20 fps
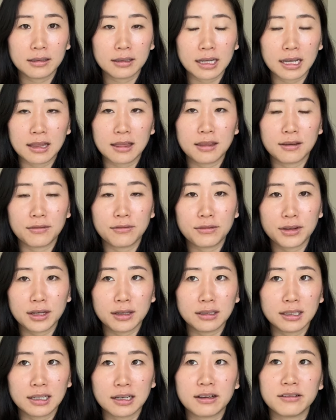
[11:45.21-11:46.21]
like the
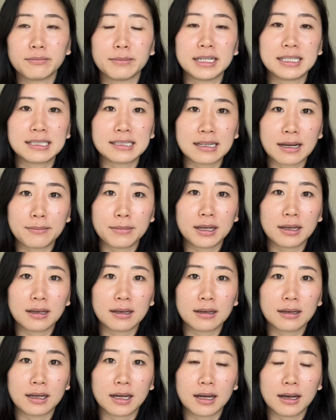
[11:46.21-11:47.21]
feeling of my stomach
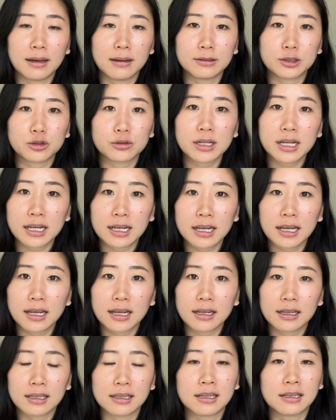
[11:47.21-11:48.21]
uh,
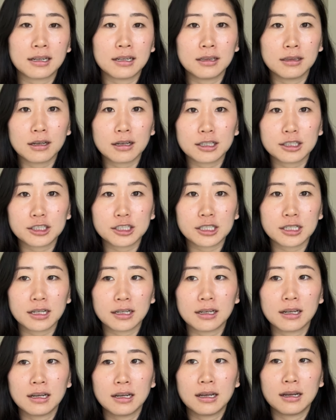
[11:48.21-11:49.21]
shrinking and then enlarging,